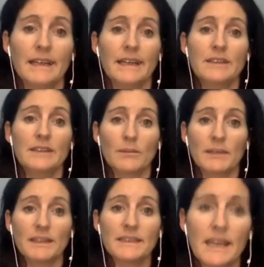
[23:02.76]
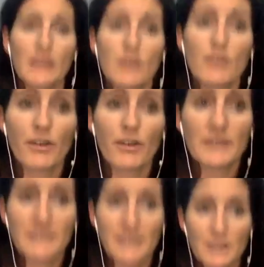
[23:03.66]
So I'm going to take you
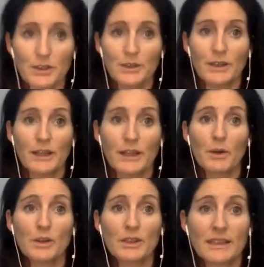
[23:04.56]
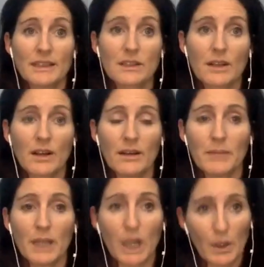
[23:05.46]
first into an emotion that's
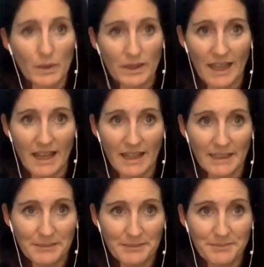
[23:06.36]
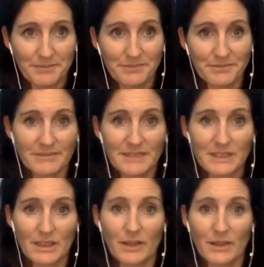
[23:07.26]
below the line.
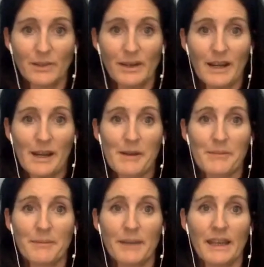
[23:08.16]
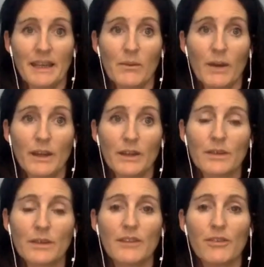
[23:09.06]
So, um, and I want you to
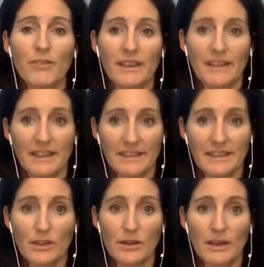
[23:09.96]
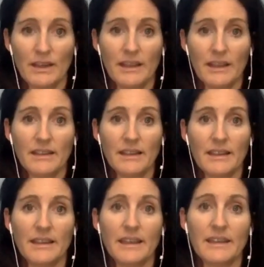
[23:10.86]
really feel it in your, in,
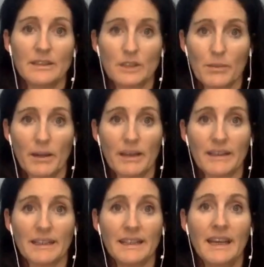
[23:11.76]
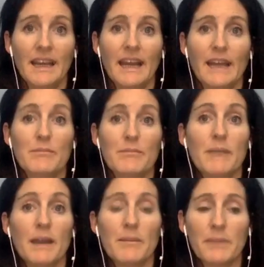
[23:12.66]
in, get into your body. And it
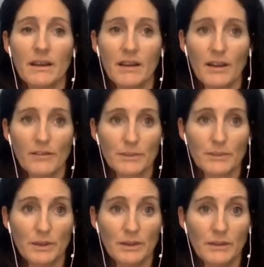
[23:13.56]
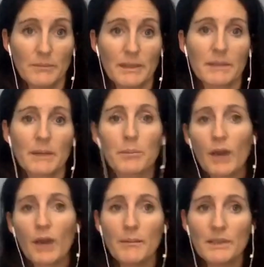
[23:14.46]
might be uncomfortable, but I'm going to
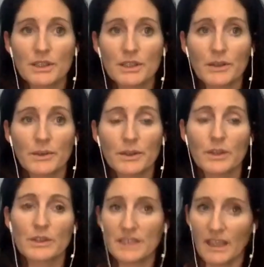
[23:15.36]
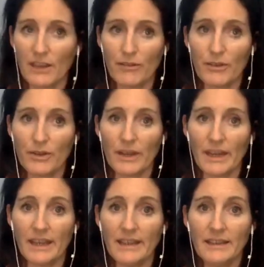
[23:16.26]
promise you, you're safe.
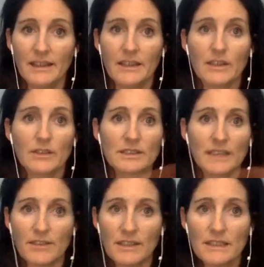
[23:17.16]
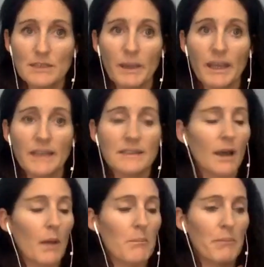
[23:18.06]
Okay, you're safe in this space.
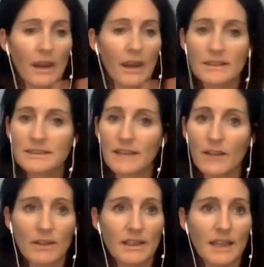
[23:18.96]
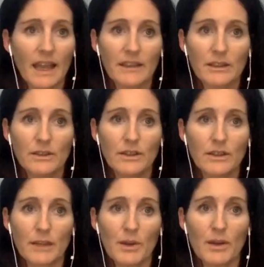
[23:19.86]
A bear is not running at you. You're going
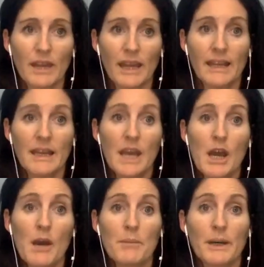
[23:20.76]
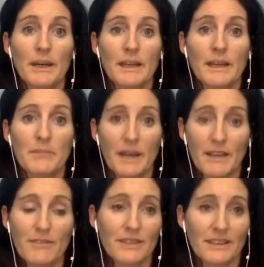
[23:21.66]
to be okay but it
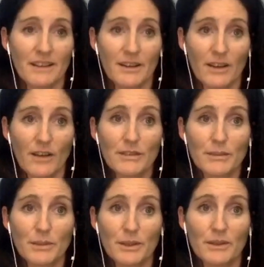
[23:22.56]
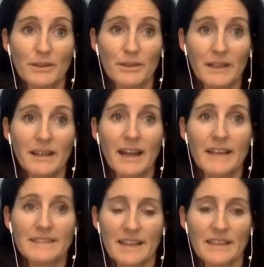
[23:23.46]
might feel uncomfortable as
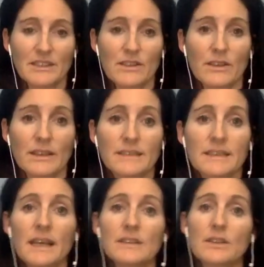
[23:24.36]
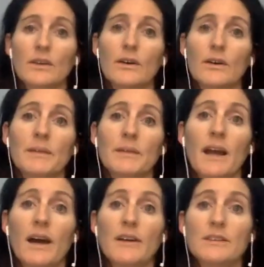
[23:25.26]
I guide you through this. So I'm going to
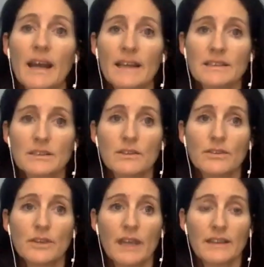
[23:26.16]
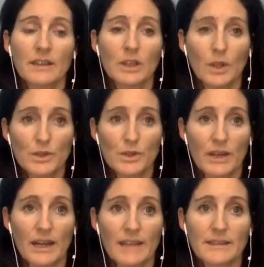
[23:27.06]
also ask you if you can close your
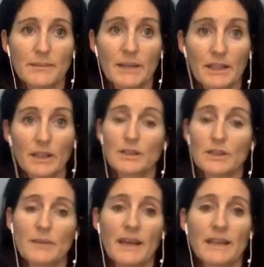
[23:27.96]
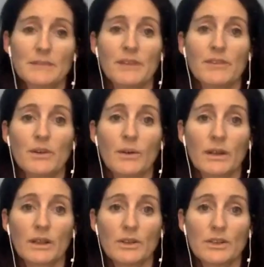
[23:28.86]
eyes. I'm not going to close my eyes, but if you want to
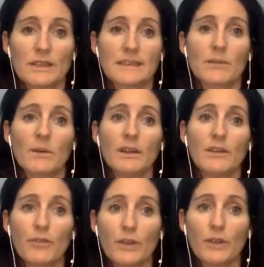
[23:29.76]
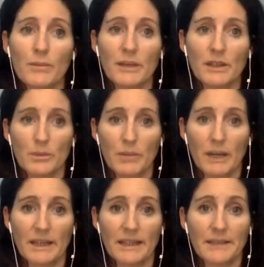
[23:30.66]
close your eyes, because I want you to fully be in your
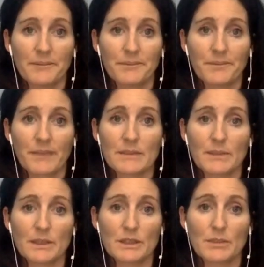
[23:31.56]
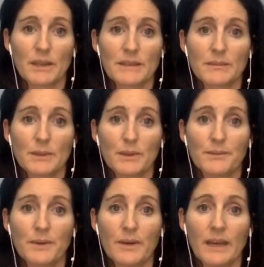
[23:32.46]
body as much as possible,
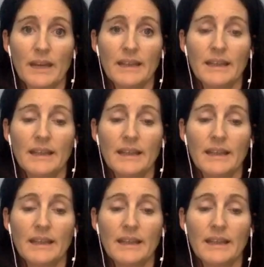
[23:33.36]
okay?